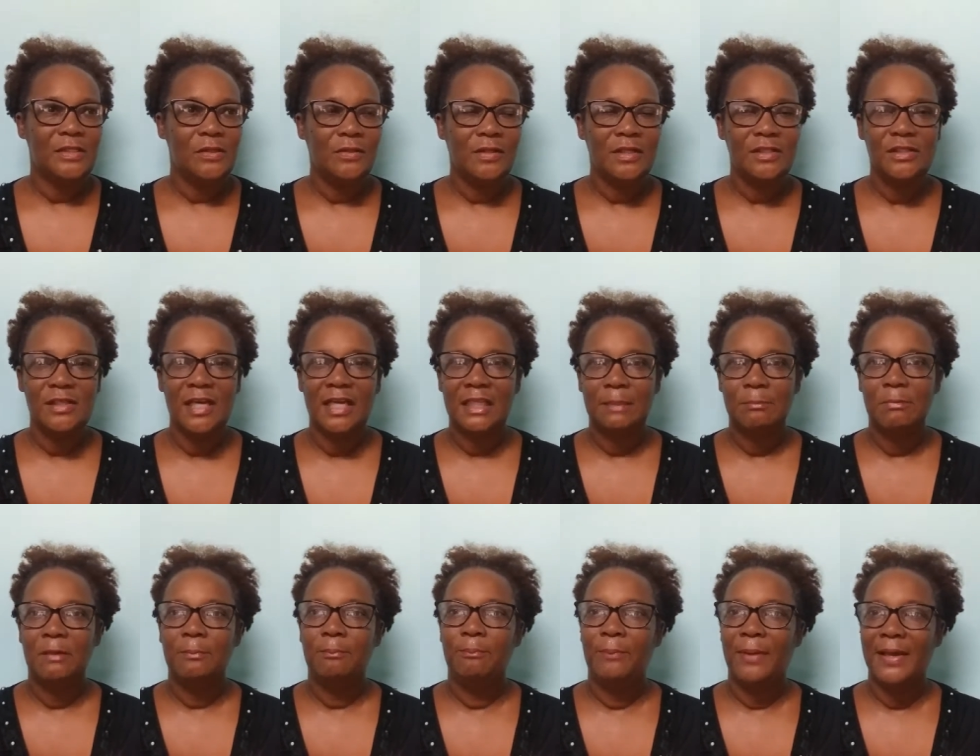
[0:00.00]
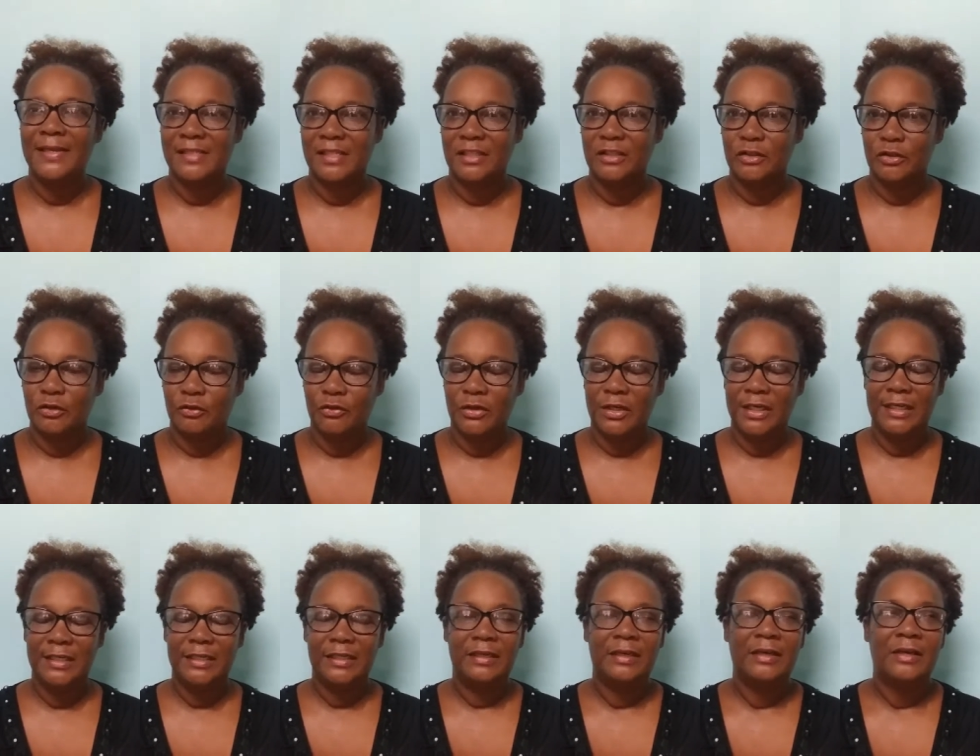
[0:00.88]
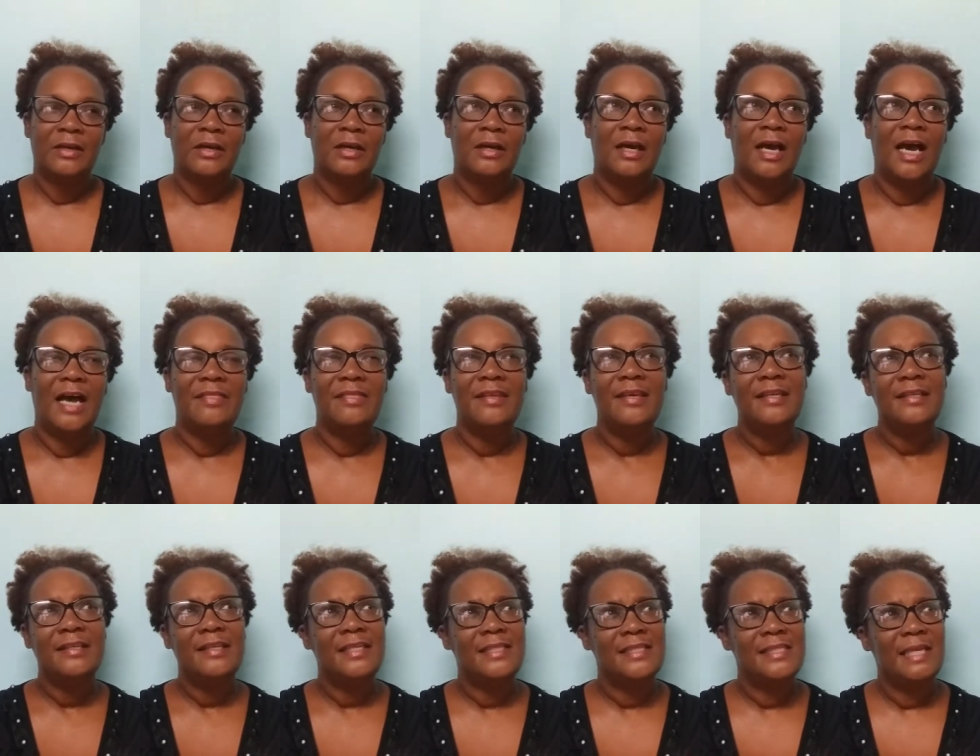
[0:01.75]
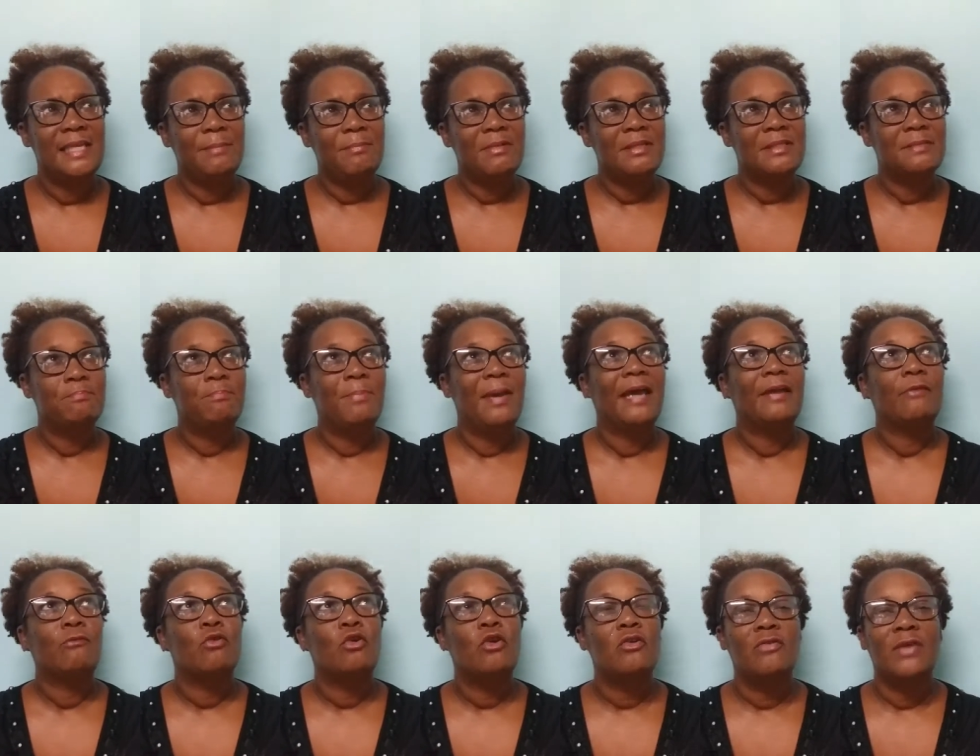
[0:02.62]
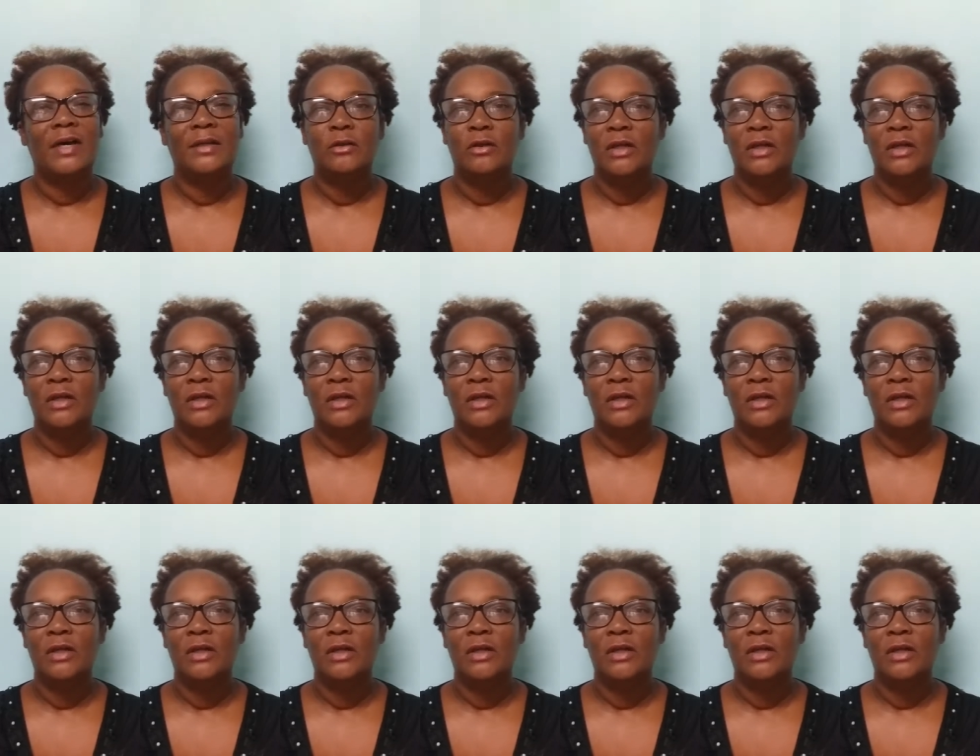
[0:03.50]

So this gentleman, Pleasant Green, I think his name is Ben Rover.